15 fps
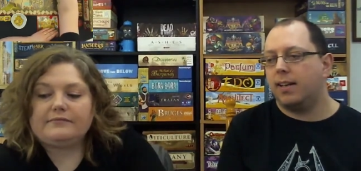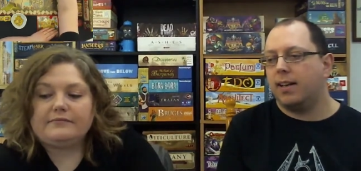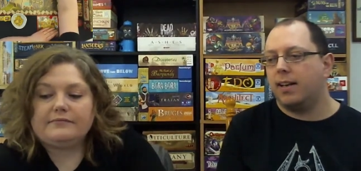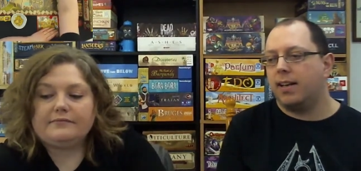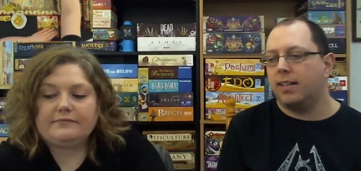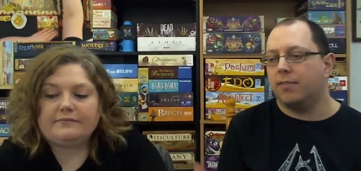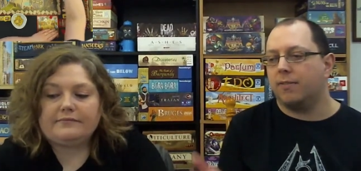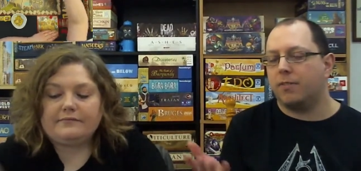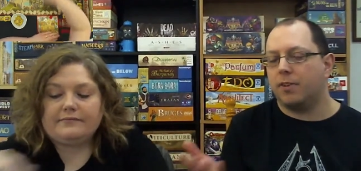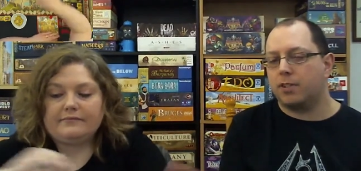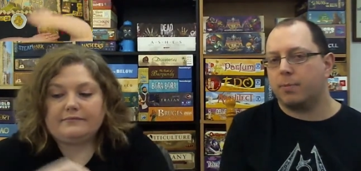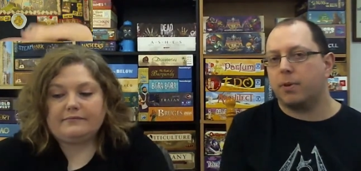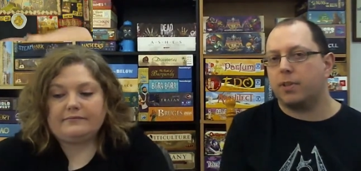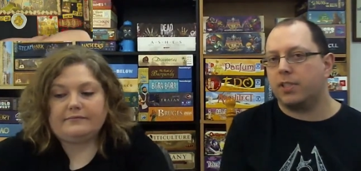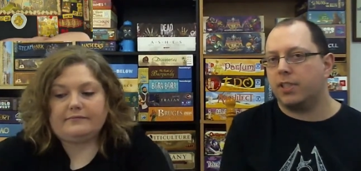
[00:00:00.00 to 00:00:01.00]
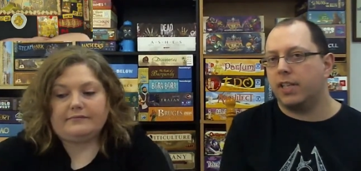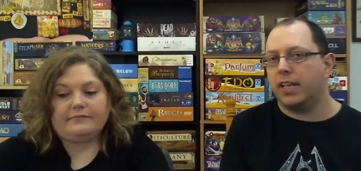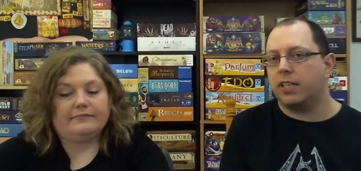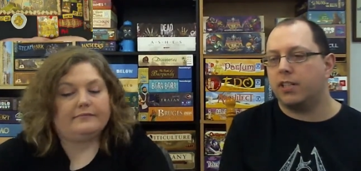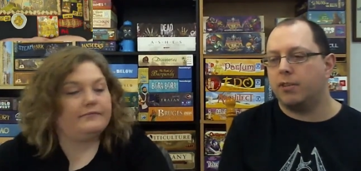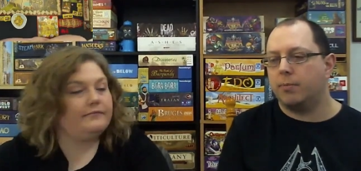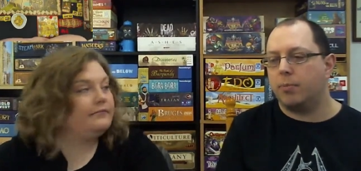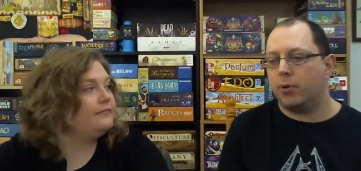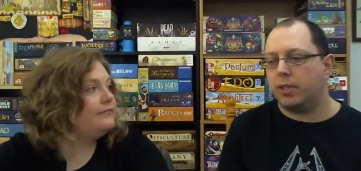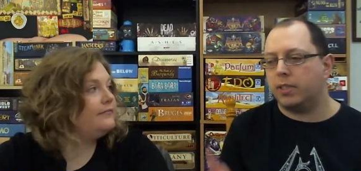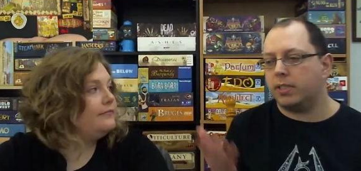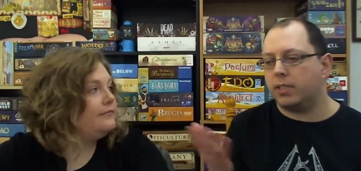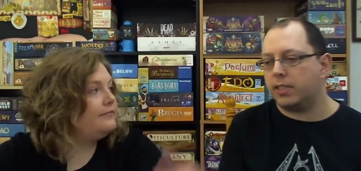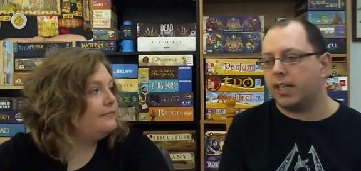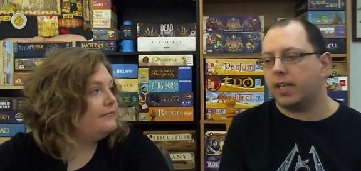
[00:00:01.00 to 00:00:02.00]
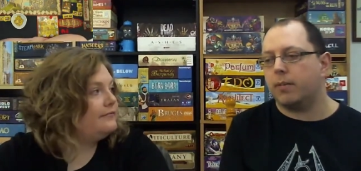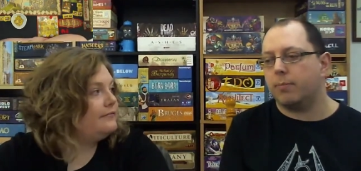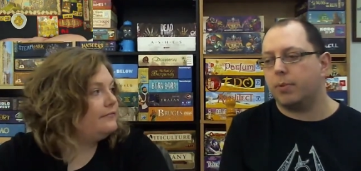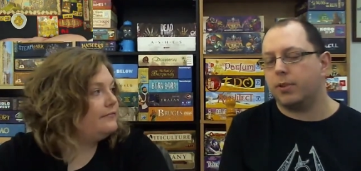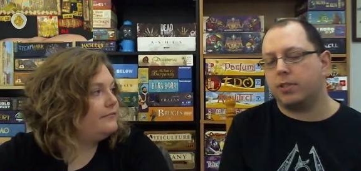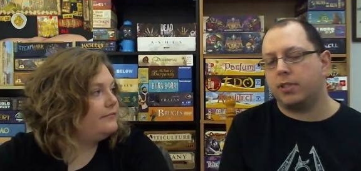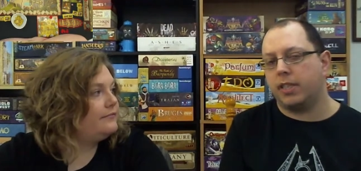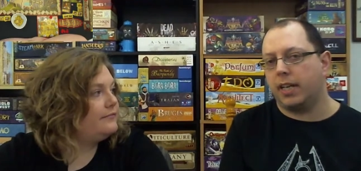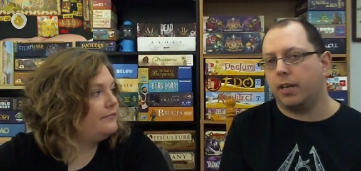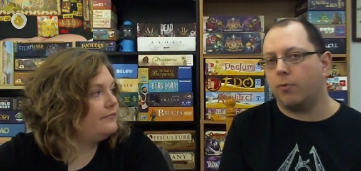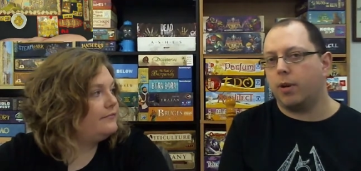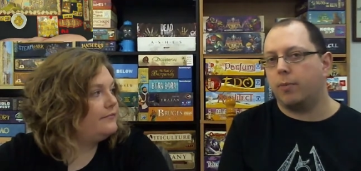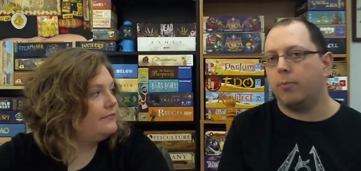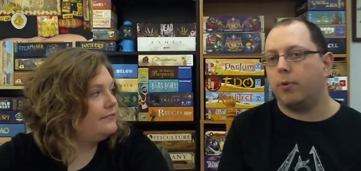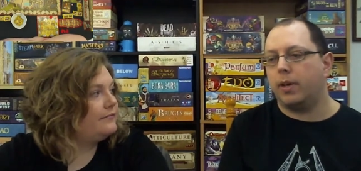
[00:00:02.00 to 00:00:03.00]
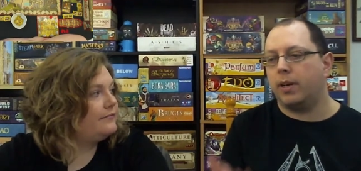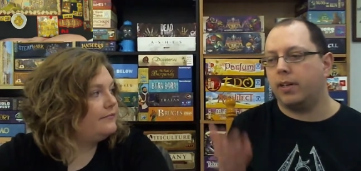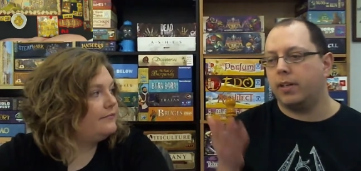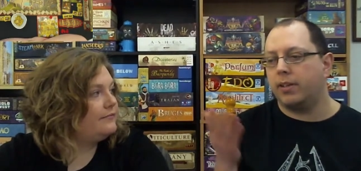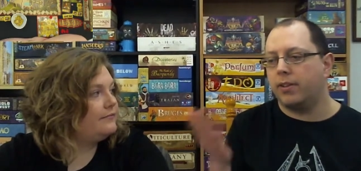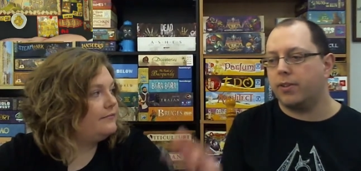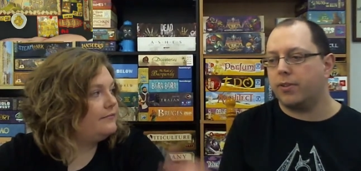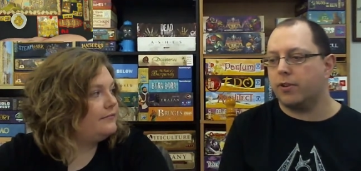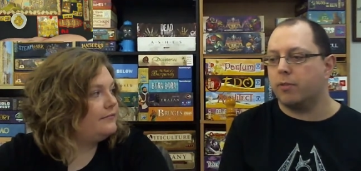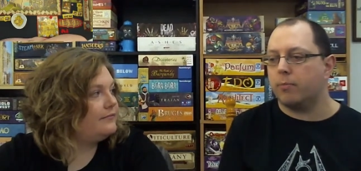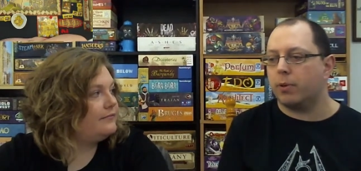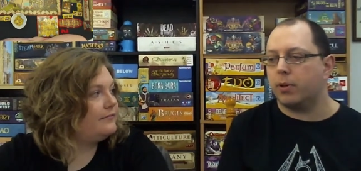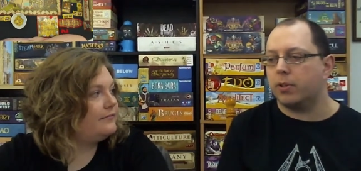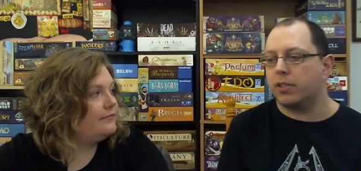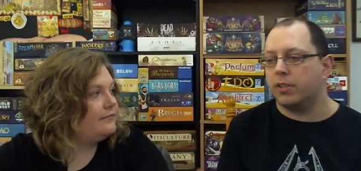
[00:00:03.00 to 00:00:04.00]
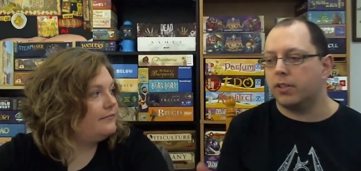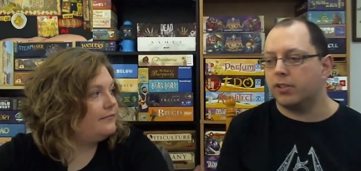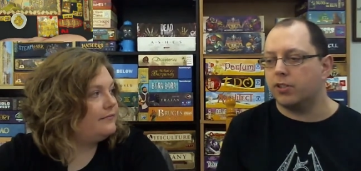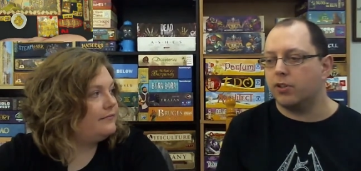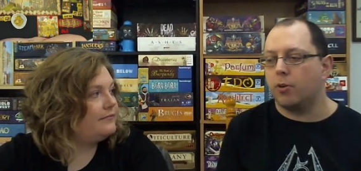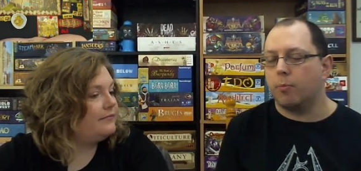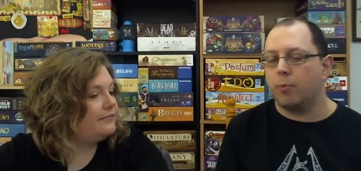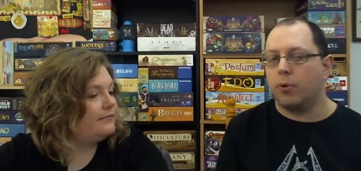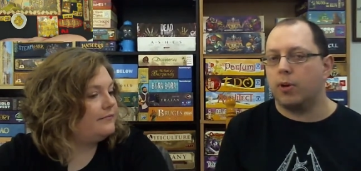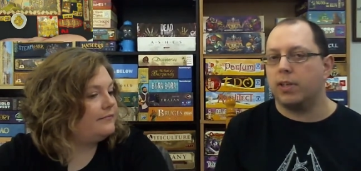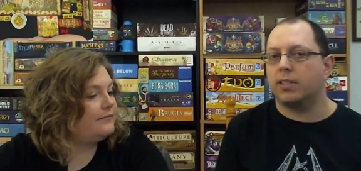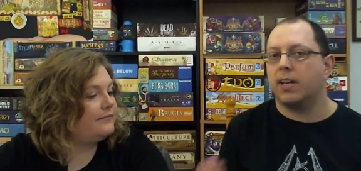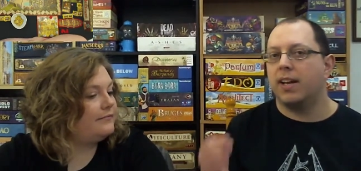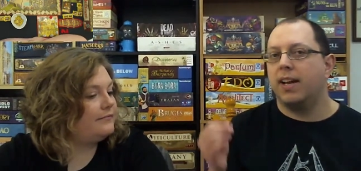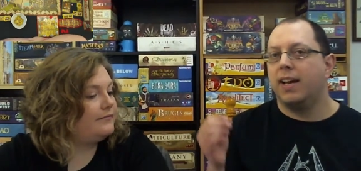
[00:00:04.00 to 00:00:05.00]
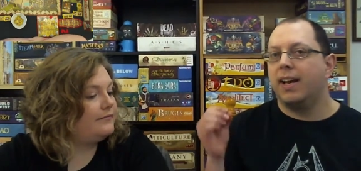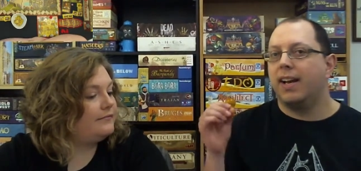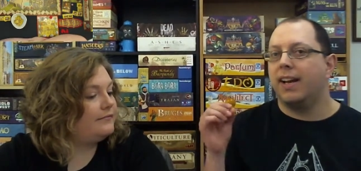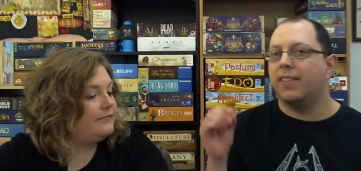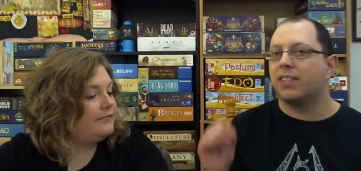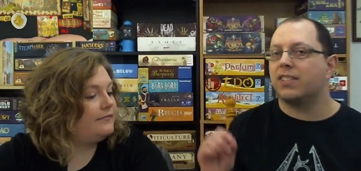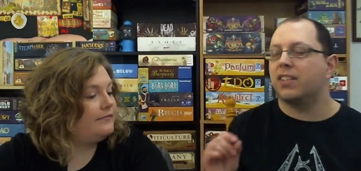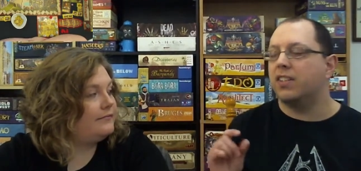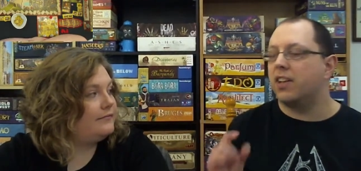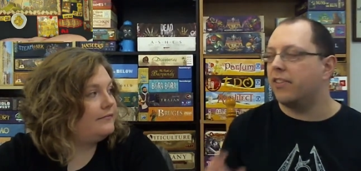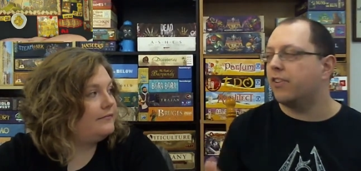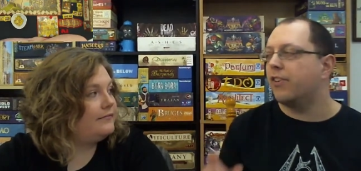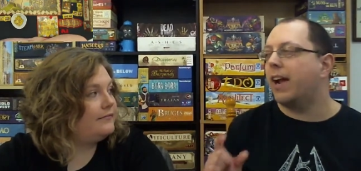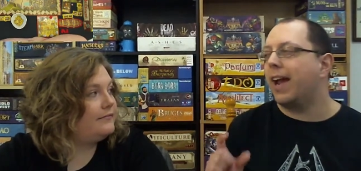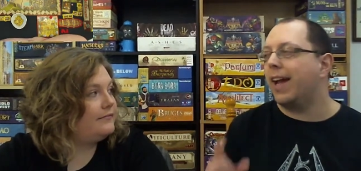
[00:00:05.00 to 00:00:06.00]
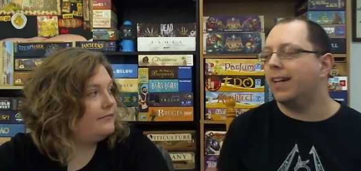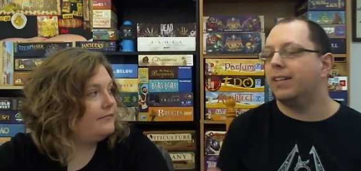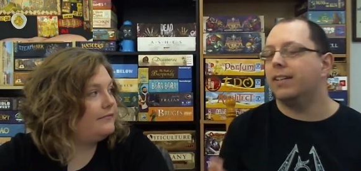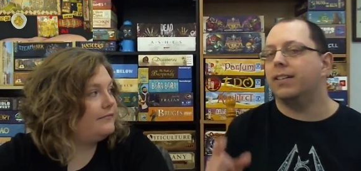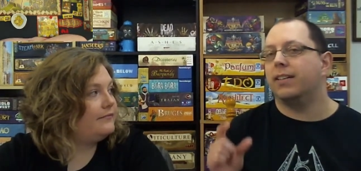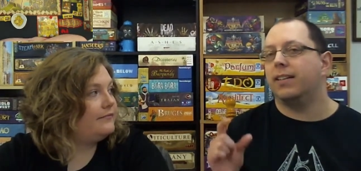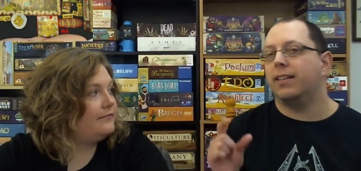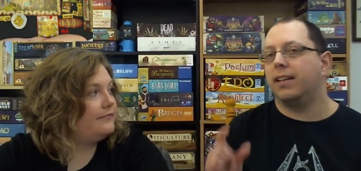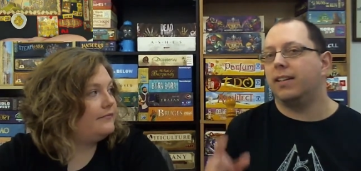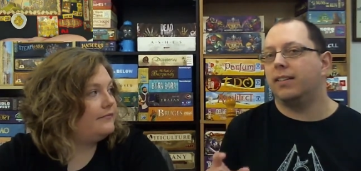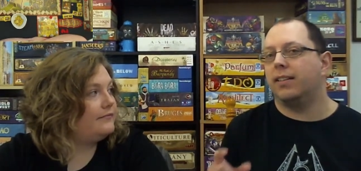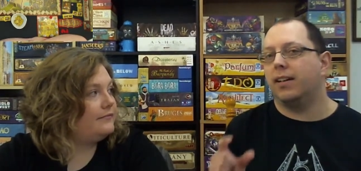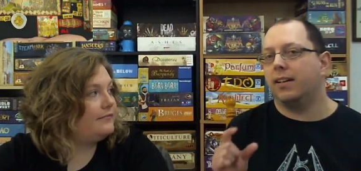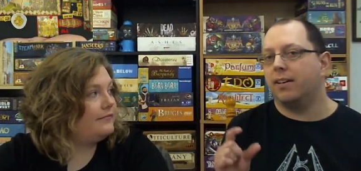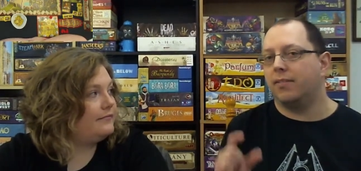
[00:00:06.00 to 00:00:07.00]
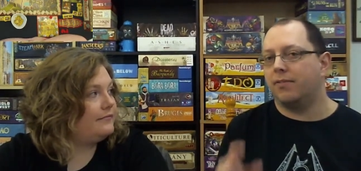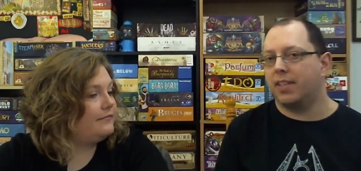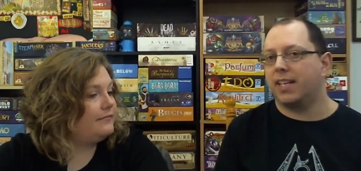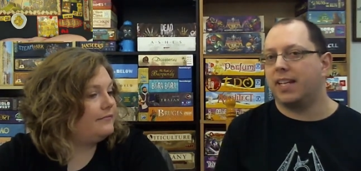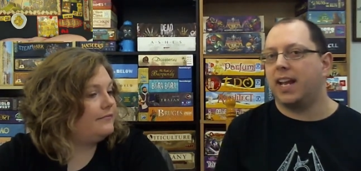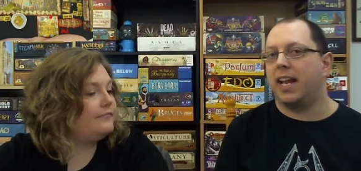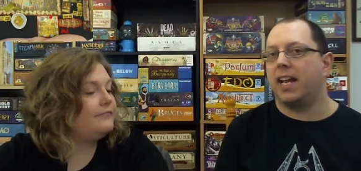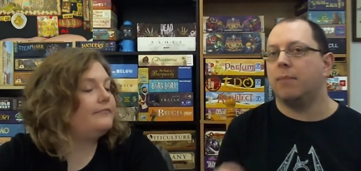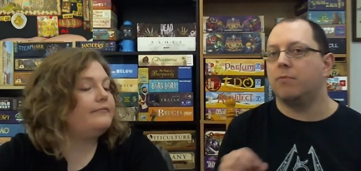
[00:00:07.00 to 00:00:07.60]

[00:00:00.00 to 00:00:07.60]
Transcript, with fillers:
Speaker 1: and the first person you get two points, the second person you get one point, and then the third person there's no points, and that's another end of the game